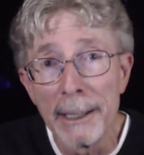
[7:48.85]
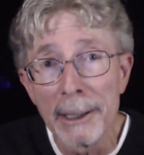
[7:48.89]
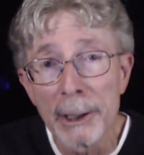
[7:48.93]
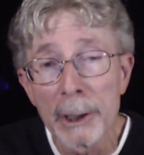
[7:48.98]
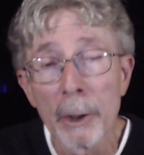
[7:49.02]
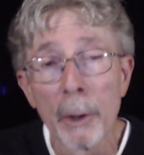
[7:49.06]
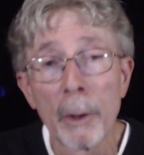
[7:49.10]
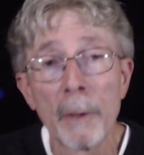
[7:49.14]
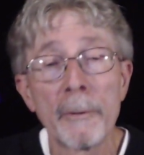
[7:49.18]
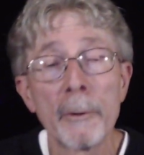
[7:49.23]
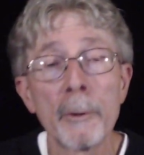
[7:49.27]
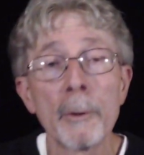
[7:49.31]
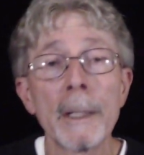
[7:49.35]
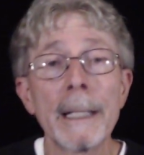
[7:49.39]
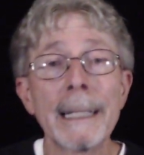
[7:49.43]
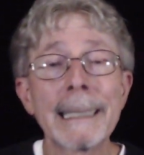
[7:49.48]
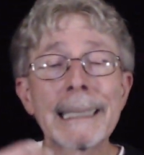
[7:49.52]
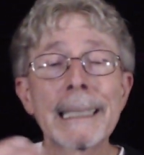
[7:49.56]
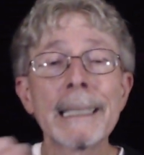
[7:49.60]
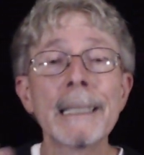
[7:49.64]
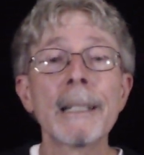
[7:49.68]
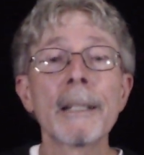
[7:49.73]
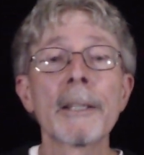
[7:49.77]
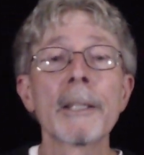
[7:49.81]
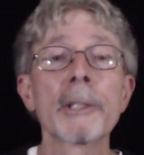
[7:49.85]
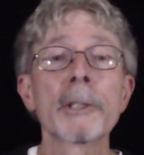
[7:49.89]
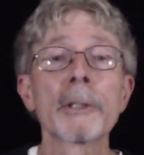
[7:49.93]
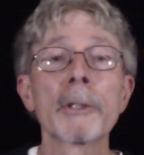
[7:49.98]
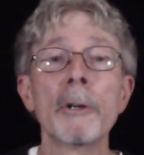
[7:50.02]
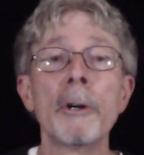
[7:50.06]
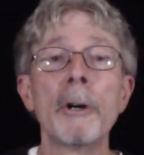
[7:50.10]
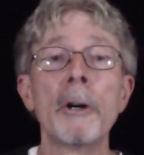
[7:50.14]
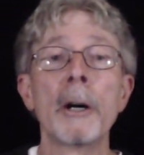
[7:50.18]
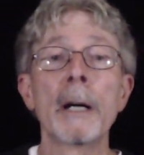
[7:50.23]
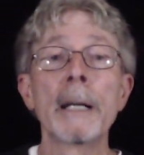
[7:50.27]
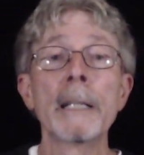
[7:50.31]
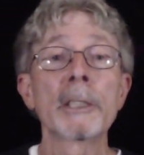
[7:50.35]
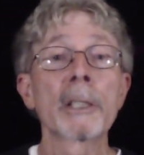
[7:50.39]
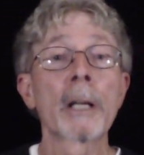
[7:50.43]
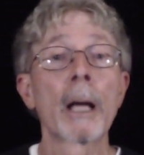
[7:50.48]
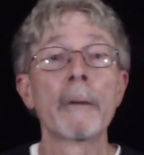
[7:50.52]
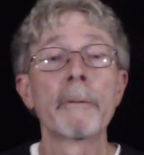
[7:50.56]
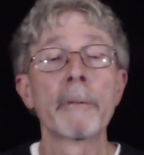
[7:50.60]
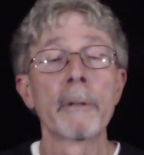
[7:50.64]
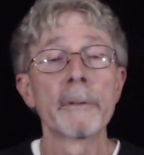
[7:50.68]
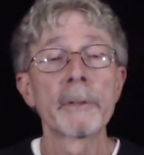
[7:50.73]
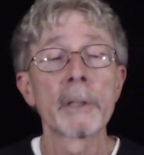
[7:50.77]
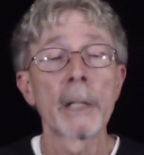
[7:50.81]
So if you listen to the song, his
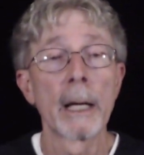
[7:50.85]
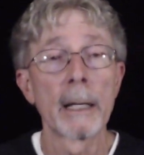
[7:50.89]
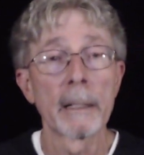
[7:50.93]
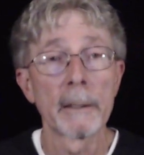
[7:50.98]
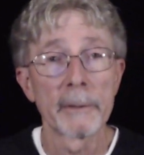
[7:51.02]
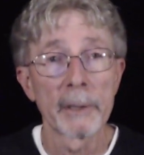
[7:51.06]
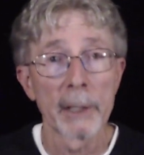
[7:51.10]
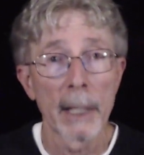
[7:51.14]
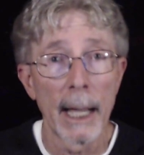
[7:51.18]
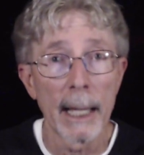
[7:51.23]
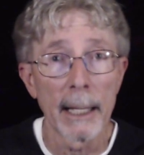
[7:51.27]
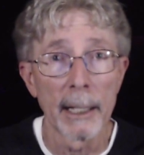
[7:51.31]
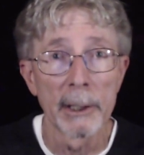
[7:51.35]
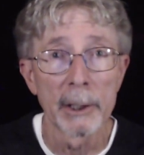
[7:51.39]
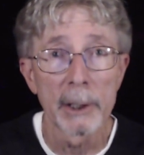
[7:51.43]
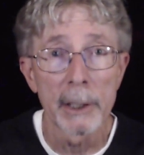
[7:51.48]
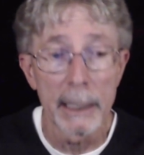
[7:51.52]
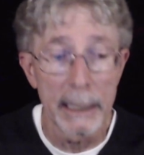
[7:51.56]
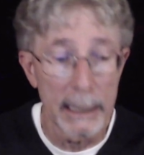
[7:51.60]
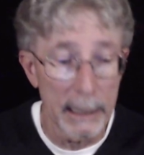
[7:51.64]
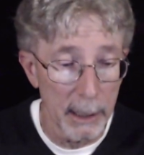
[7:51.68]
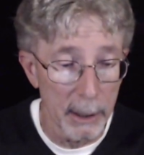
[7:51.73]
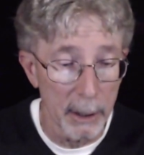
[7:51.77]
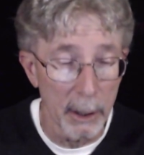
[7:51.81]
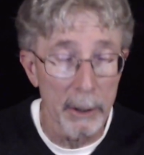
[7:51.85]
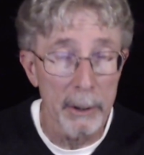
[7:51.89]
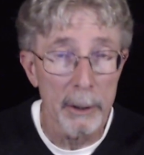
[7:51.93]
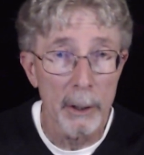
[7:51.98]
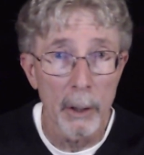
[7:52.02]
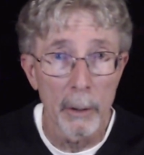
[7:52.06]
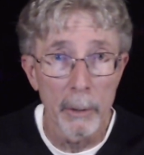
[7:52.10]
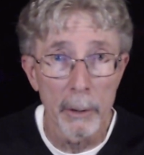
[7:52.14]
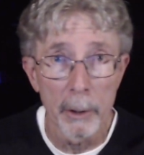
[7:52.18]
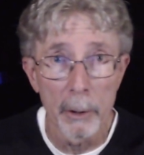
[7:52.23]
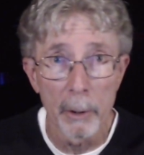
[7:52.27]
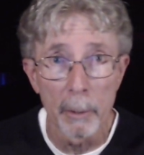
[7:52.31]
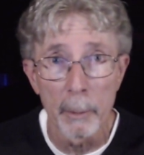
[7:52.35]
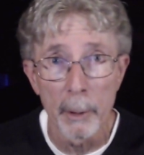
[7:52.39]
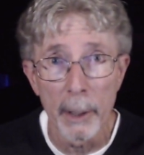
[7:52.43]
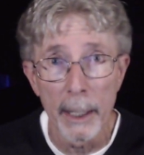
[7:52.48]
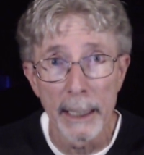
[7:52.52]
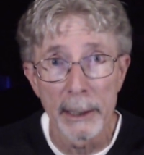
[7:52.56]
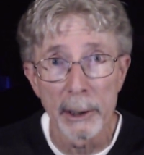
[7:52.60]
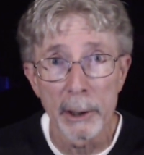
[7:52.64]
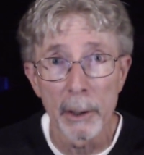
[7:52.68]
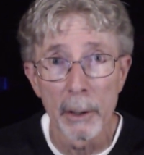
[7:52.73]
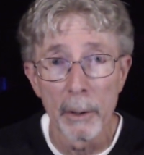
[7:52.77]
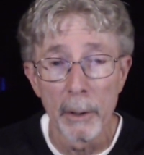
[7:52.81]
cover of Sound of Silence that he did on Conan
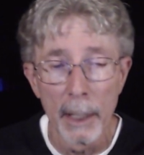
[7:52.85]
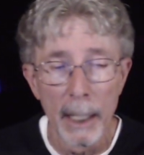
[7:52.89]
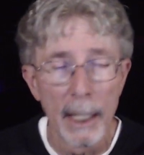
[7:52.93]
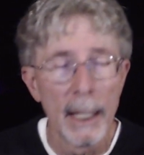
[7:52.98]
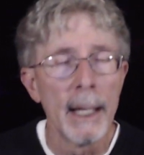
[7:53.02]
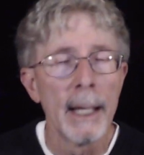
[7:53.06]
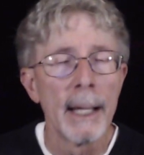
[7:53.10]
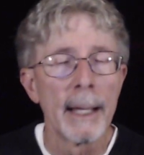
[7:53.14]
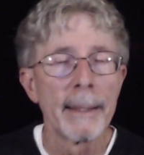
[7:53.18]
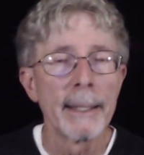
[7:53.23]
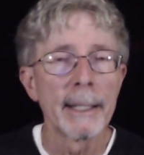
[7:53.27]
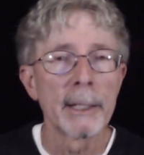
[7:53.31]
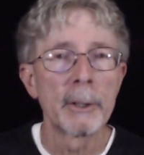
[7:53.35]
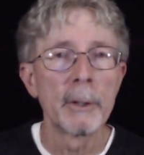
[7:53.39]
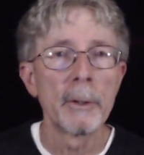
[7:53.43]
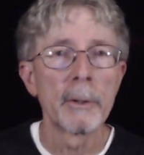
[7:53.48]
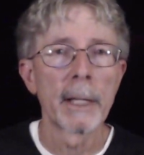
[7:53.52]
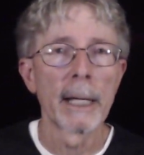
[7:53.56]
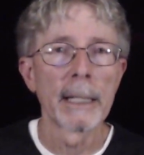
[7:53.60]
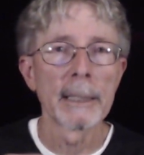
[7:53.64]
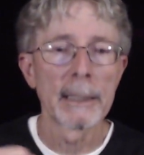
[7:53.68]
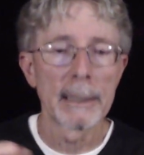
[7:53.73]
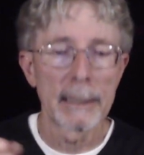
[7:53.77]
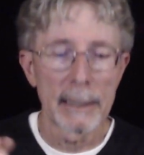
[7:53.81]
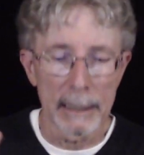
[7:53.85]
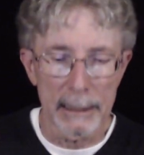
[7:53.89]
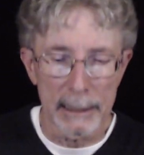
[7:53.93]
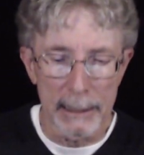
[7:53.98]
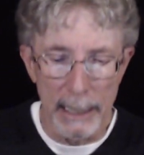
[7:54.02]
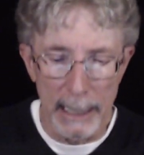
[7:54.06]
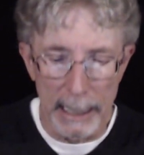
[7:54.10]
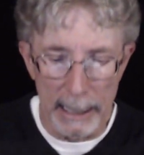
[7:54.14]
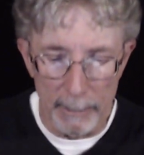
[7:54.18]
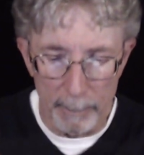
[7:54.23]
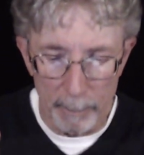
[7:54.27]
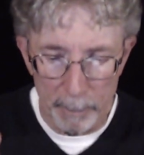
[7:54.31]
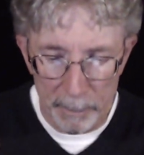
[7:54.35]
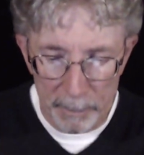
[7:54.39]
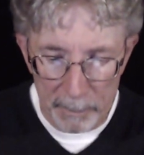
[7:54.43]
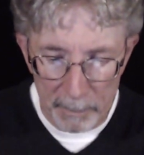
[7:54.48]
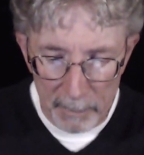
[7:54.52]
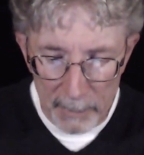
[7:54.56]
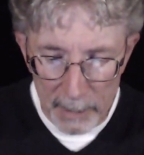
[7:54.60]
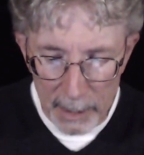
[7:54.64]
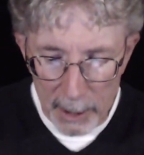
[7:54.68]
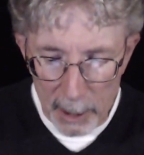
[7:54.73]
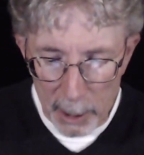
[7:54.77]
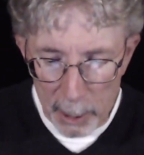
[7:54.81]
O'Brien show, I think 2016,
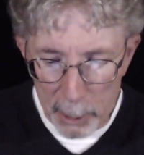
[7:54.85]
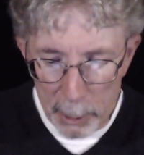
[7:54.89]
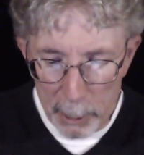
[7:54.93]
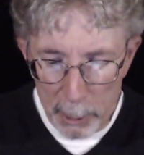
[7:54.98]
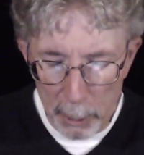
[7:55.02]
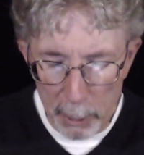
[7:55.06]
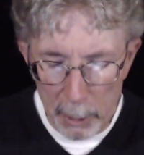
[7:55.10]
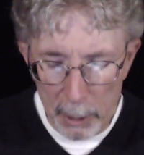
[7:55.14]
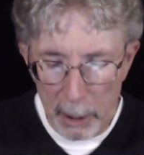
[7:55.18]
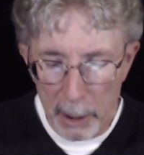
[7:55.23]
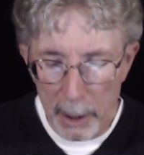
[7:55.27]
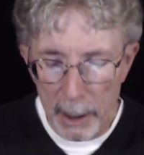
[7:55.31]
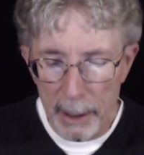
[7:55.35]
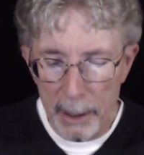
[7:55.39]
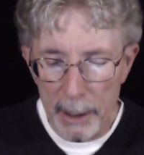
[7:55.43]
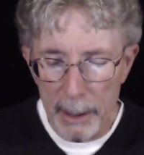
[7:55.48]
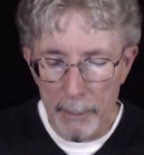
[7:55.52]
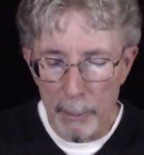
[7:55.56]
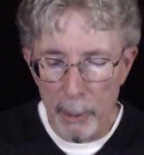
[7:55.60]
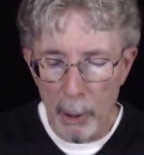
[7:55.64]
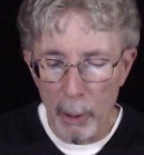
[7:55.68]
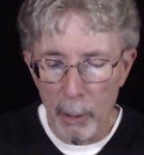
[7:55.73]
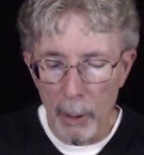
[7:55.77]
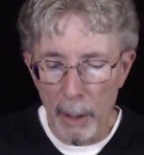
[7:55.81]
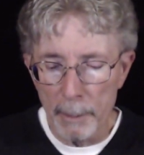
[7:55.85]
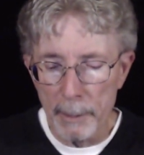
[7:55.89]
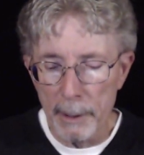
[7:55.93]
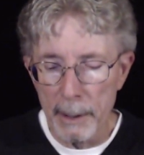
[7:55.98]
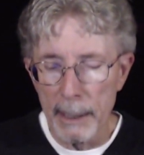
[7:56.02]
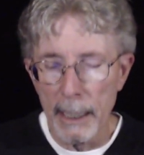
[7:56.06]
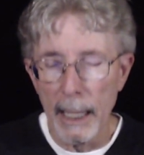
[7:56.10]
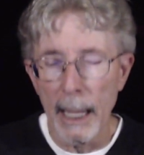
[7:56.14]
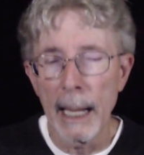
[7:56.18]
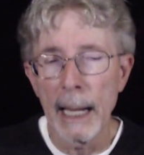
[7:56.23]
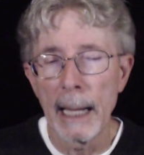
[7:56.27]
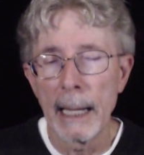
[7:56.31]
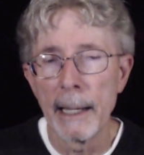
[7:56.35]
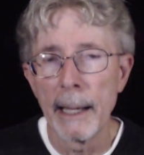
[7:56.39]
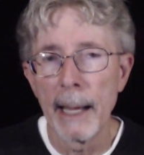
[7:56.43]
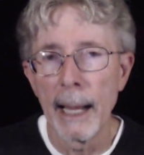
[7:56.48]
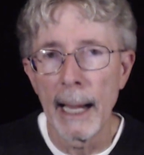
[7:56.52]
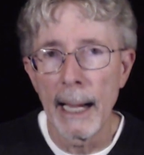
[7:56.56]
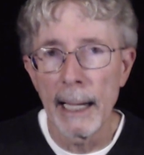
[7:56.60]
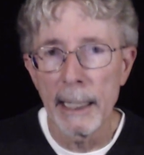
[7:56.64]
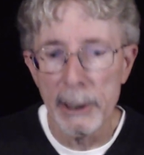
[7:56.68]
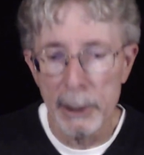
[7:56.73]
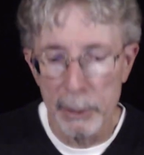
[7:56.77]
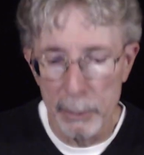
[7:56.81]
you'll hear him go up to the A
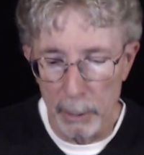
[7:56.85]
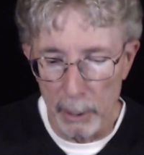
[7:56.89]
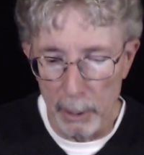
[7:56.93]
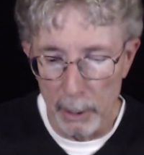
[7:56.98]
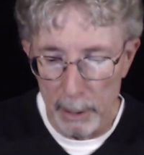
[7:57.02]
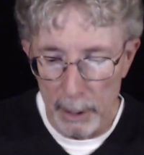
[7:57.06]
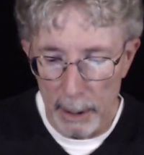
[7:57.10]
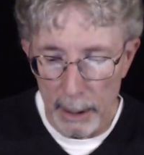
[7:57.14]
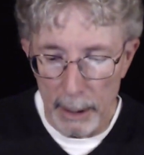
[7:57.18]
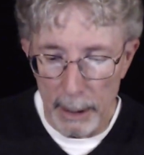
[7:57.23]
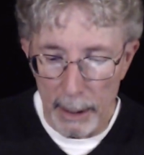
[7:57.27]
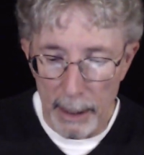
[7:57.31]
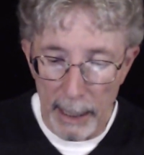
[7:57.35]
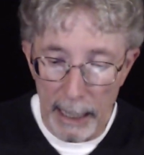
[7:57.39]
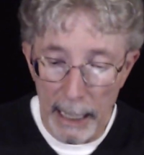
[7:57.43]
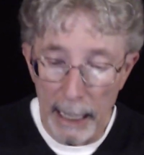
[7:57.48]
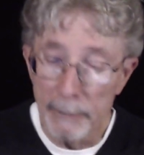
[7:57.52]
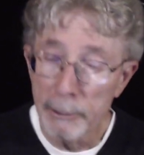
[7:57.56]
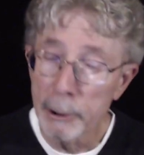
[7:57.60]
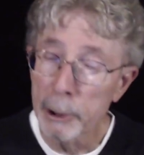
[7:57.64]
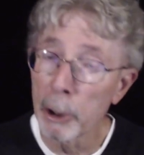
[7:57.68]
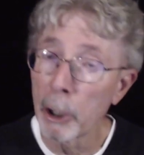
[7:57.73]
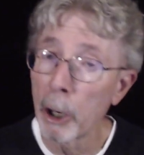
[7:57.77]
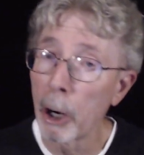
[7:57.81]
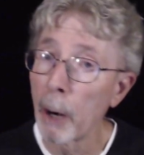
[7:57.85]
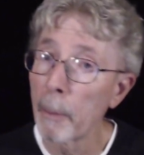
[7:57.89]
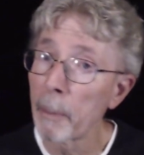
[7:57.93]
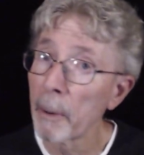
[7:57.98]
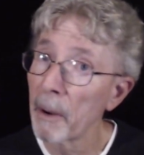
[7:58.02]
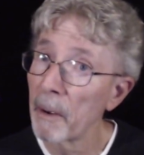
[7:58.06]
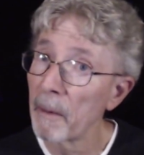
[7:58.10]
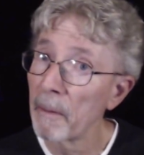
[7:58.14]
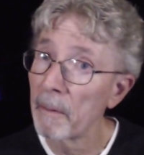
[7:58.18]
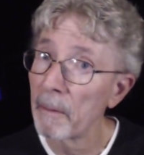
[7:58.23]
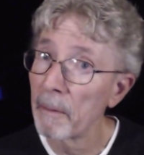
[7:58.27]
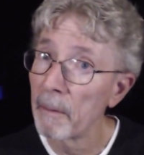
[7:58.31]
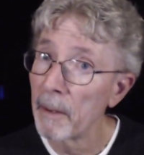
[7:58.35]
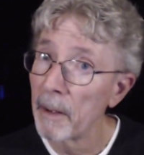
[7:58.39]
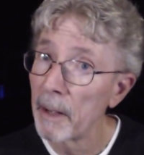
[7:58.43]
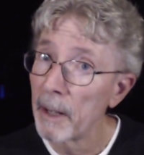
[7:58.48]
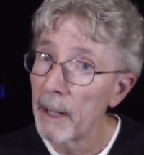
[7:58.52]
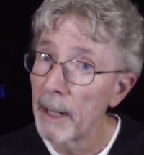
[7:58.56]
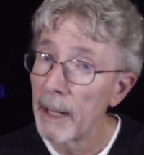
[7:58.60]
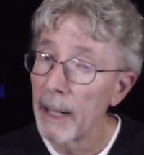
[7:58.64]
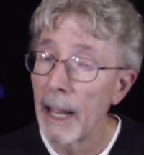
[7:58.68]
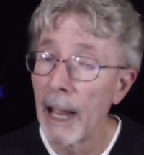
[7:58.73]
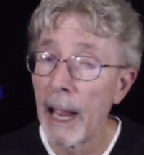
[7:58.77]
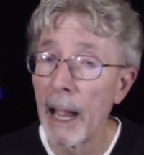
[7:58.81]
natural, F sharp,
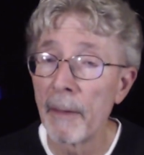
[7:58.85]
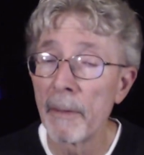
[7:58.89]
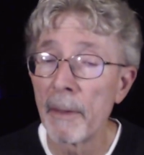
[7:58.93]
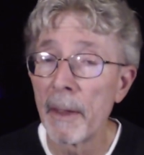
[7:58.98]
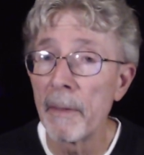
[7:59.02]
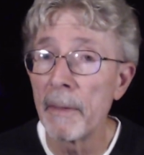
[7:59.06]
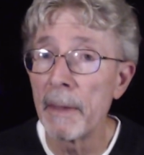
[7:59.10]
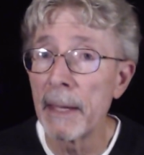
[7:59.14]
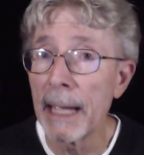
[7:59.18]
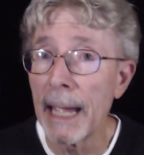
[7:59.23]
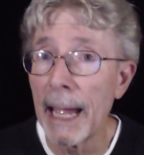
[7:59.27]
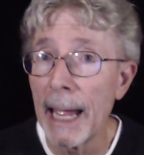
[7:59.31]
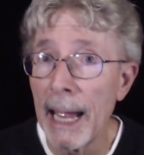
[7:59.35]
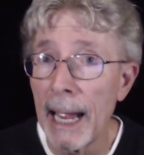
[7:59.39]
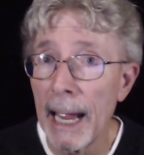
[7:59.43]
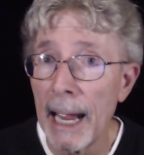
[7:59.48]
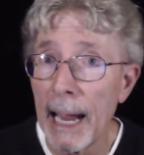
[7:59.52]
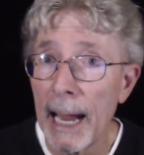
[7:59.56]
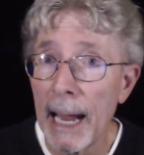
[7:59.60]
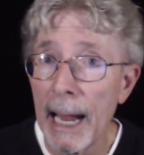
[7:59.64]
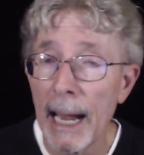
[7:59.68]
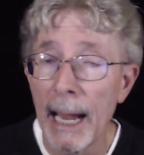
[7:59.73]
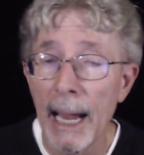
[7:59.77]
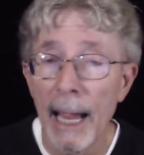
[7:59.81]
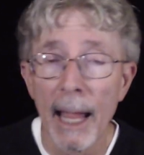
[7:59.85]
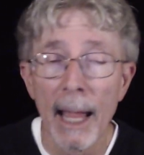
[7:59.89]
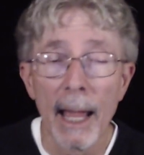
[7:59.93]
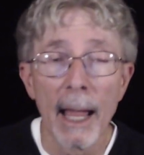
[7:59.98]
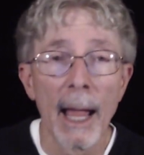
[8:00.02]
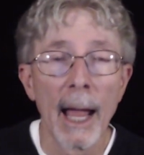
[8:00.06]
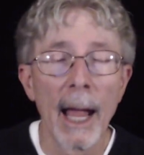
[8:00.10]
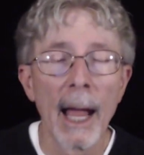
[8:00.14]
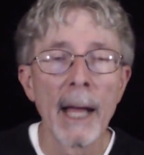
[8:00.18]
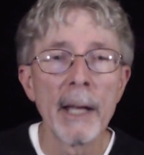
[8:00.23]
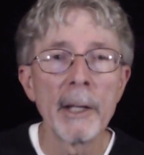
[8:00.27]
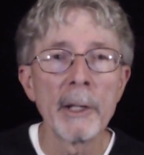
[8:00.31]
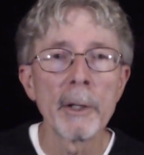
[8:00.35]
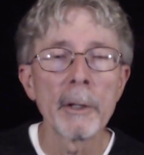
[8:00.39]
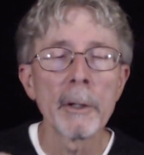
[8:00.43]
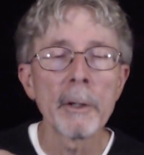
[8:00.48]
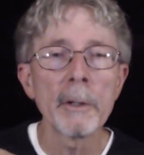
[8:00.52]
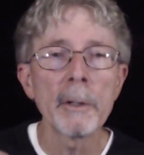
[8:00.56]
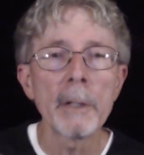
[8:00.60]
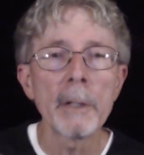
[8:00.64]
and then the A, and you'll